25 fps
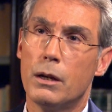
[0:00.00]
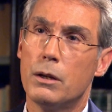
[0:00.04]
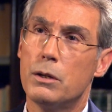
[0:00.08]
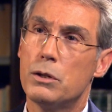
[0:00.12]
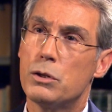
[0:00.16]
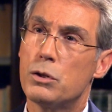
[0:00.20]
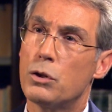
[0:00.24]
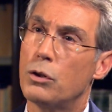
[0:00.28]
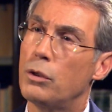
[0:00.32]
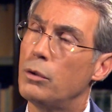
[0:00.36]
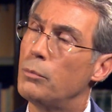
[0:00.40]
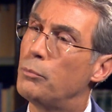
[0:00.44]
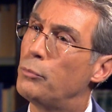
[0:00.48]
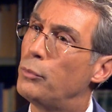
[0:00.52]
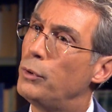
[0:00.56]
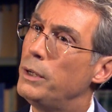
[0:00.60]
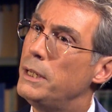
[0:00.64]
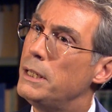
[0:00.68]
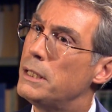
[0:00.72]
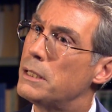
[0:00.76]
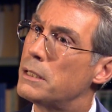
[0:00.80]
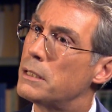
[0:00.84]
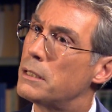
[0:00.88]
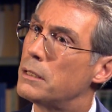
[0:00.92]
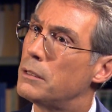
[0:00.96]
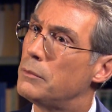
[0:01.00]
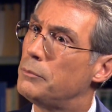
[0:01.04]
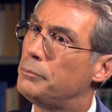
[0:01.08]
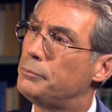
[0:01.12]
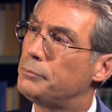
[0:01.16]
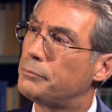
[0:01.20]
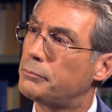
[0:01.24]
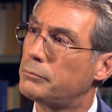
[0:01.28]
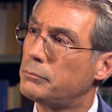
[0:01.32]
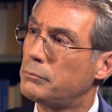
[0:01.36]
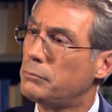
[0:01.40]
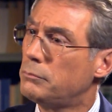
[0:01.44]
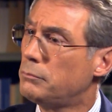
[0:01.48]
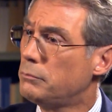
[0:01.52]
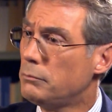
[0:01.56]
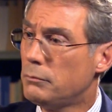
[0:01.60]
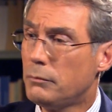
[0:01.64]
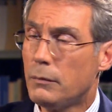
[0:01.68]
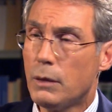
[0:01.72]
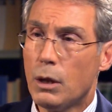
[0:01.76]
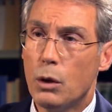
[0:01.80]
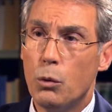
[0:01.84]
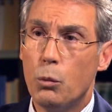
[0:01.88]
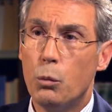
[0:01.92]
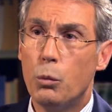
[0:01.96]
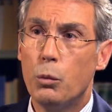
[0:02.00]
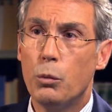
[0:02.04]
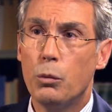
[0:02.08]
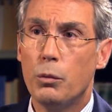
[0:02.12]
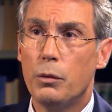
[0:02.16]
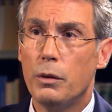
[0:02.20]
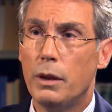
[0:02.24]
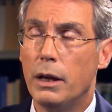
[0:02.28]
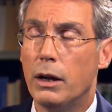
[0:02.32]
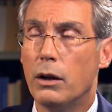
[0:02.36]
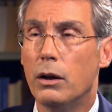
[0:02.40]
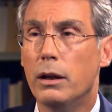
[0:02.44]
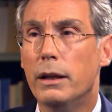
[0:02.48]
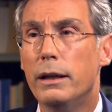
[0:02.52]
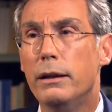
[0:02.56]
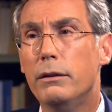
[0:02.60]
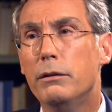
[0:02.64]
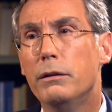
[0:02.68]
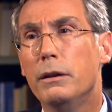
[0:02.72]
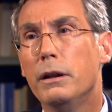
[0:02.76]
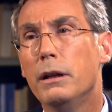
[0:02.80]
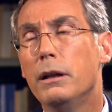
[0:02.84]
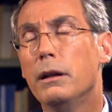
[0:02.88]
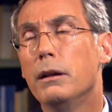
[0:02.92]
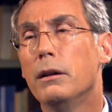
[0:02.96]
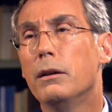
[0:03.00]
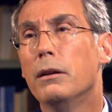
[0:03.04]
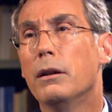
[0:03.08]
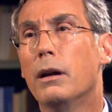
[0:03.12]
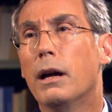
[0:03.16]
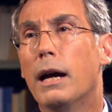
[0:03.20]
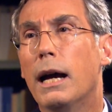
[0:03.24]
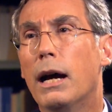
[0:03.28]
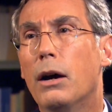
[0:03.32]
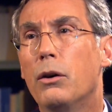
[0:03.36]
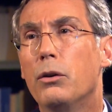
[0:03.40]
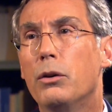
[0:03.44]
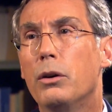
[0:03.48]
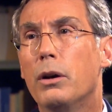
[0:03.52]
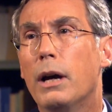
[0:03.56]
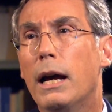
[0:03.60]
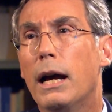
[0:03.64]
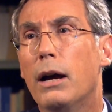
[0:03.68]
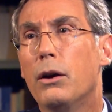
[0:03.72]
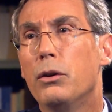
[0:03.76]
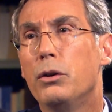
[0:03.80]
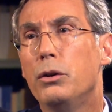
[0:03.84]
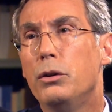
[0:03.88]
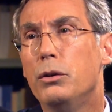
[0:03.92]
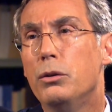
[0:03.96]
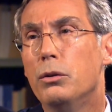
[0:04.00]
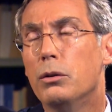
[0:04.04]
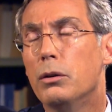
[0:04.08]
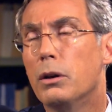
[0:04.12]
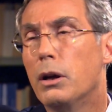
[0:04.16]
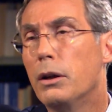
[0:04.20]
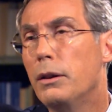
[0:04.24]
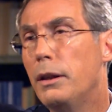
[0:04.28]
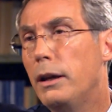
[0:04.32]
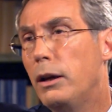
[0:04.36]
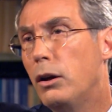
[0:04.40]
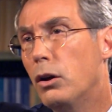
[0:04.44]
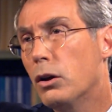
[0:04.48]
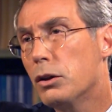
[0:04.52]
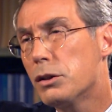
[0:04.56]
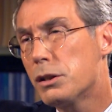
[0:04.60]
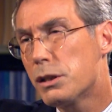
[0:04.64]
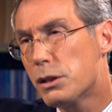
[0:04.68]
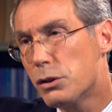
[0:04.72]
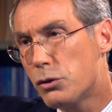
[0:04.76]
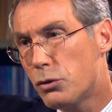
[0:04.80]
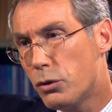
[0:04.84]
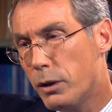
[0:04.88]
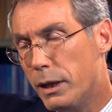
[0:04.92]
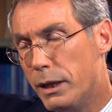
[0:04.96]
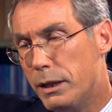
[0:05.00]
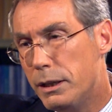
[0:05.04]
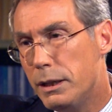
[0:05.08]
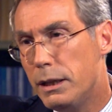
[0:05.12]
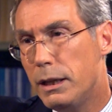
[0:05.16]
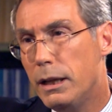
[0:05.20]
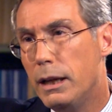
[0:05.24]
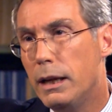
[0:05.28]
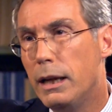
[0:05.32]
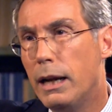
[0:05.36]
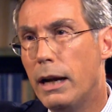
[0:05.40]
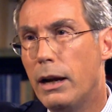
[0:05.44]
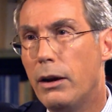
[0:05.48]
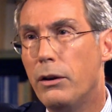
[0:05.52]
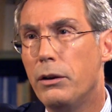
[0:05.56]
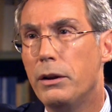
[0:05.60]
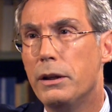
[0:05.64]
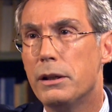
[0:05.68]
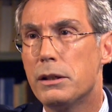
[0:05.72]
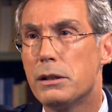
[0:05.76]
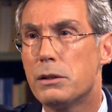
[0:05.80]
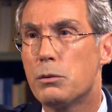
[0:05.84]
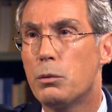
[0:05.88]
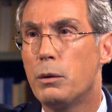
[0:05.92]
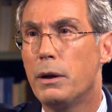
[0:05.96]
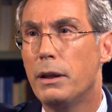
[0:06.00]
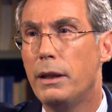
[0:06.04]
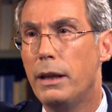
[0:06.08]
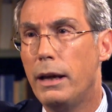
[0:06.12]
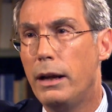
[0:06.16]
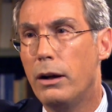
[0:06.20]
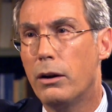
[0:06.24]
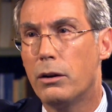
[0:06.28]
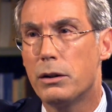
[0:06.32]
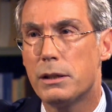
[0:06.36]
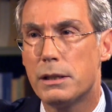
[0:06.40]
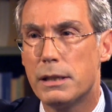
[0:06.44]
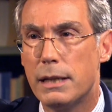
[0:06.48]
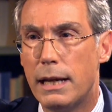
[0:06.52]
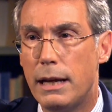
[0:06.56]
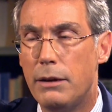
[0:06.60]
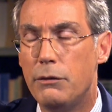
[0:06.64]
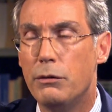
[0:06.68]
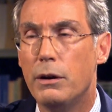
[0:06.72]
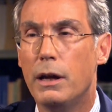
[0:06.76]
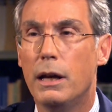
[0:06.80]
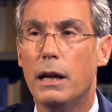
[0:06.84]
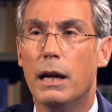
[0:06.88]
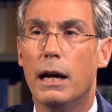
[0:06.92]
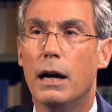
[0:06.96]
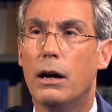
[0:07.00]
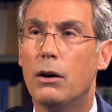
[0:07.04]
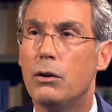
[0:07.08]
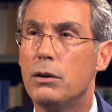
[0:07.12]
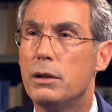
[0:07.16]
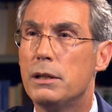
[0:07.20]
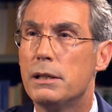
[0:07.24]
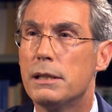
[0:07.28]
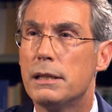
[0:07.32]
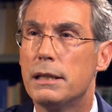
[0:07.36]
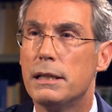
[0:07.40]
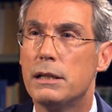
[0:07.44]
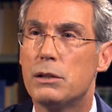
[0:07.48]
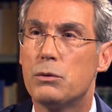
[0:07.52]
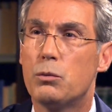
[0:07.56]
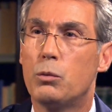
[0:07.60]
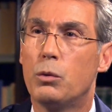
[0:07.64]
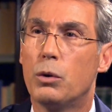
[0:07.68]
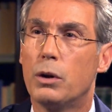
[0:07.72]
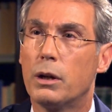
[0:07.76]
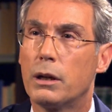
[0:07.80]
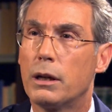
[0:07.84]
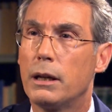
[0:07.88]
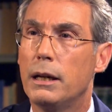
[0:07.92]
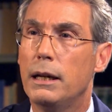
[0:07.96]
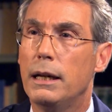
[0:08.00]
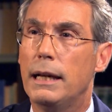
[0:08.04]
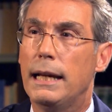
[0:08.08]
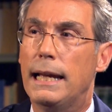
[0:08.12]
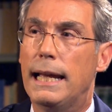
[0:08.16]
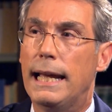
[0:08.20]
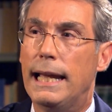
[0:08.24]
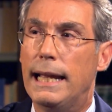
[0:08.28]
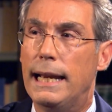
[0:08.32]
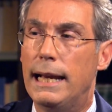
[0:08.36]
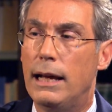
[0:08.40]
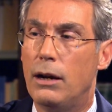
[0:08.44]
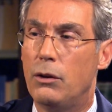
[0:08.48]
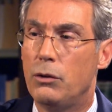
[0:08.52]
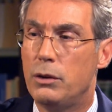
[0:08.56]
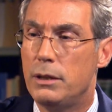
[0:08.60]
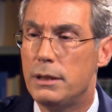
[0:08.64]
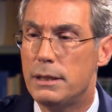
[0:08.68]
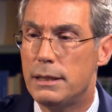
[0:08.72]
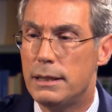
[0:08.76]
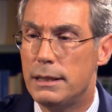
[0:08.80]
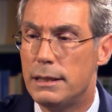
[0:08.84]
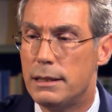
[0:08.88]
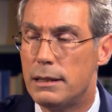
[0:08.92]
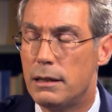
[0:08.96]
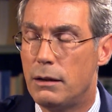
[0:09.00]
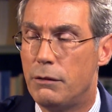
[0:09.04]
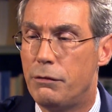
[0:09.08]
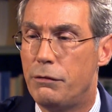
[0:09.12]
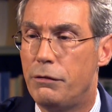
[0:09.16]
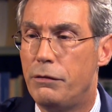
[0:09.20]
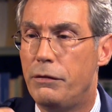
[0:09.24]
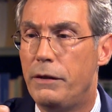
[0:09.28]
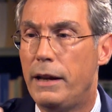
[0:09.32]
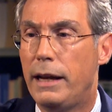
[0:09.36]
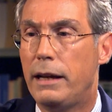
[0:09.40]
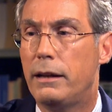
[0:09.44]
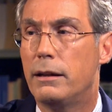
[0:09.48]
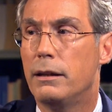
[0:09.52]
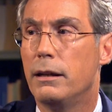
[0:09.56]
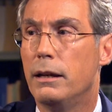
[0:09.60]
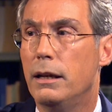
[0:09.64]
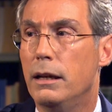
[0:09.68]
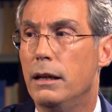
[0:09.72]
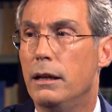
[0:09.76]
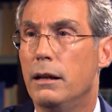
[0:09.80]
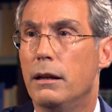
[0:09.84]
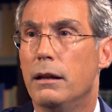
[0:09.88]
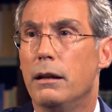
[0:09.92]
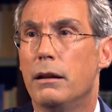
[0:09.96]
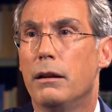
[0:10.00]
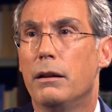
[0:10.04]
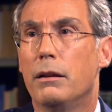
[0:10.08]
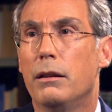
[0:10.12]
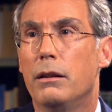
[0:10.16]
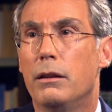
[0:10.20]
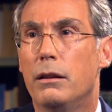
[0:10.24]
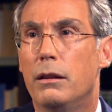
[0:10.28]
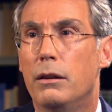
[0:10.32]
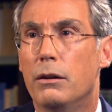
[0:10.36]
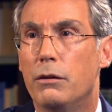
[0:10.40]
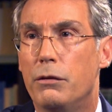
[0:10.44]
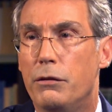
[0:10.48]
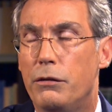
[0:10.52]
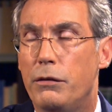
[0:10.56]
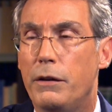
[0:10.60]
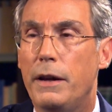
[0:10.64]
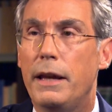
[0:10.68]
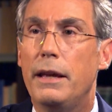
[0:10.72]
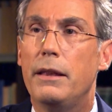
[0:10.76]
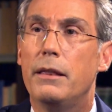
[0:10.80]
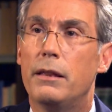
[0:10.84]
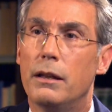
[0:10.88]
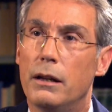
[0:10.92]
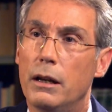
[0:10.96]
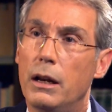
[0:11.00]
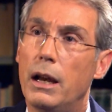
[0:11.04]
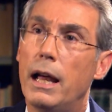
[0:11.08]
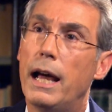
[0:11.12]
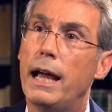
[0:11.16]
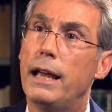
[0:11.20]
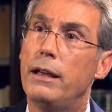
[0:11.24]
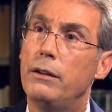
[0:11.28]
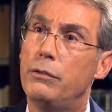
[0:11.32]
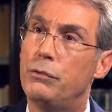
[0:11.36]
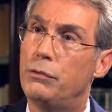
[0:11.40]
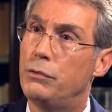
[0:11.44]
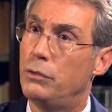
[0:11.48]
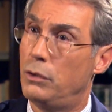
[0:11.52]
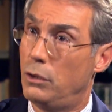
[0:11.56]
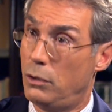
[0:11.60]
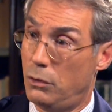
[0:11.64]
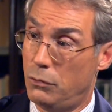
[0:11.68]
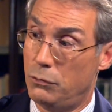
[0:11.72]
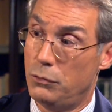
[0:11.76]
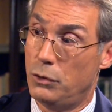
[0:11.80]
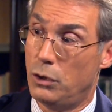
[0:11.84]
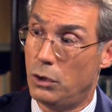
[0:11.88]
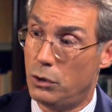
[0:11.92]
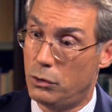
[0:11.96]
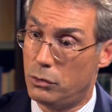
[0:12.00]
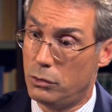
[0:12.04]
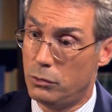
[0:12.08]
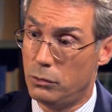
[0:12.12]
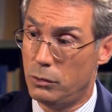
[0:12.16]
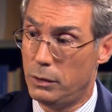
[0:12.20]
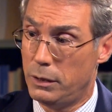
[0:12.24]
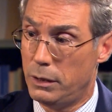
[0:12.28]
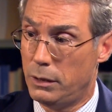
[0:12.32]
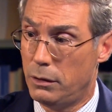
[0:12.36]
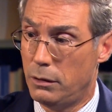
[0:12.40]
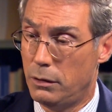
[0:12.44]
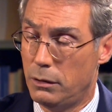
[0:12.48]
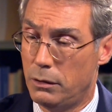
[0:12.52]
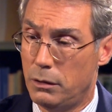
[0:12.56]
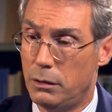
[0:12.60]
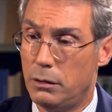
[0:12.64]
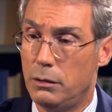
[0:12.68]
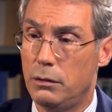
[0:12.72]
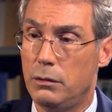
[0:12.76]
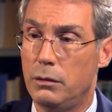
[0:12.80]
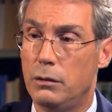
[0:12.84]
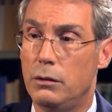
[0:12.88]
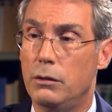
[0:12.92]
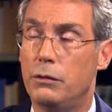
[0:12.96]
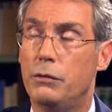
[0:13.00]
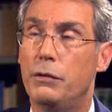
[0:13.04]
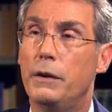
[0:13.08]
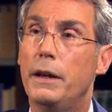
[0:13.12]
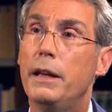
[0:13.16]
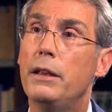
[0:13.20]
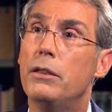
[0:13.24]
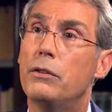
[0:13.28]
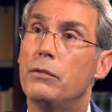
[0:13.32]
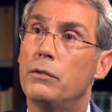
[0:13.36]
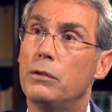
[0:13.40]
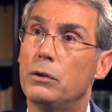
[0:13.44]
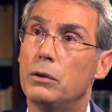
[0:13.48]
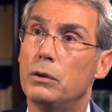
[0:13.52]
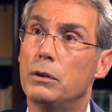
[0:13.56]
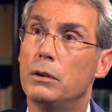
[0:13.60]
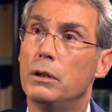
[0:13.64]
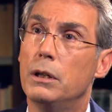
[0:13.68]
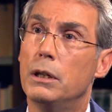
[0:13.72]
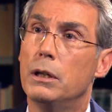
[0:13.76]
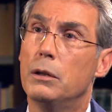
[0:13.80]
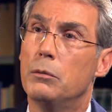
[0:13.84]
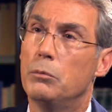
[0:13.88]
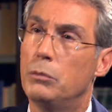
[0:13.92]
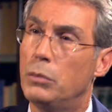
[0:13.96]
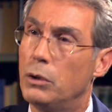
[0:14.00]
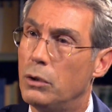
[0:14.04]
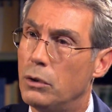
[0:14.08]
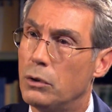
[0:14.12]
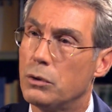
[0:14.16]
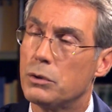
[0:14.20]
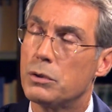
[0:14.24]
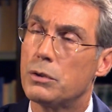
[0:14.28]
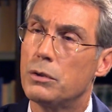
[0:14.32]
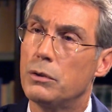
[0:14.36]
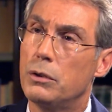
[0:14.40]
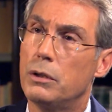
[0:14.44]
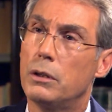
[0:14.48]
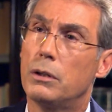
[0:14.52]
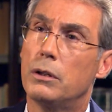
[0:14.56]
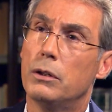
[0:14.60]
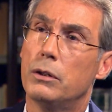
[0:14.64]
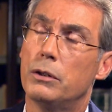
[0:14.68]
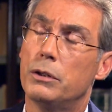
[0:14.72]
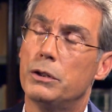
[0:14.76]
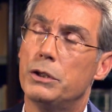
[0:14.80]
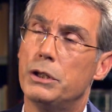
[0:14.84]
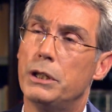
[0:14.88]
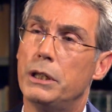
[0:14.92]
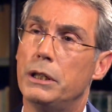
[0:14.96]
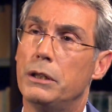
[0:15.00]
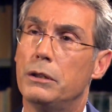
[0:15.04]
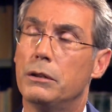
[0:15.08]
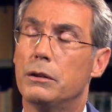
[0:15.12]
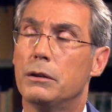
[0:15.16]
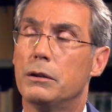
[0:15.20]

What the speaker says: So the priests, they're leaving. Are they concentrating in areas where they are safe? How does this work, and how does this affect the faith life of not only the faithful, but also the clergy?